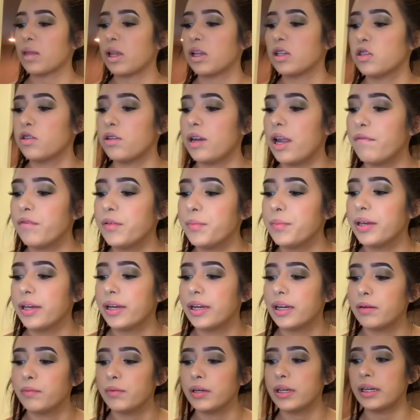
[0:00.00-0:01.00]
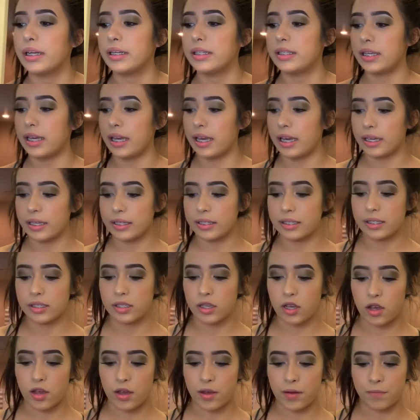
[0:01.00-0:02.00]
So now from here we're gonna take
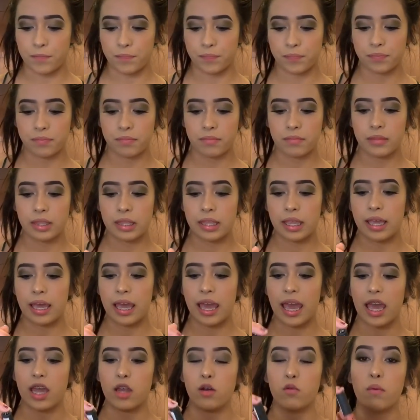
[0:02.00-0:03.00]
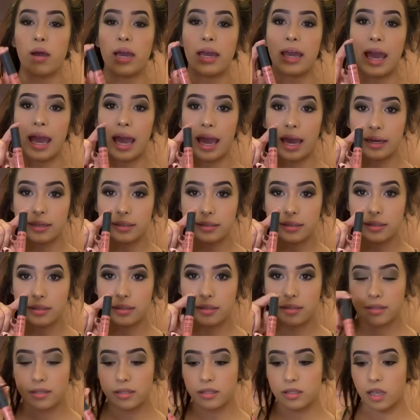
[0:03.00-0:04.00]
some
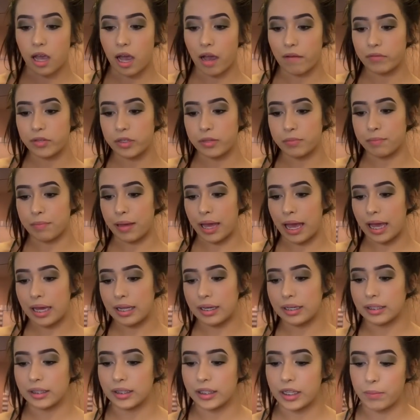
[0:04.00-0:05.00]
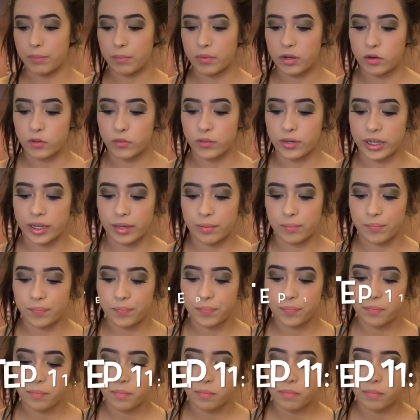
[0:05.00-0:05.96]
NYX Soft Matte Lip Cream.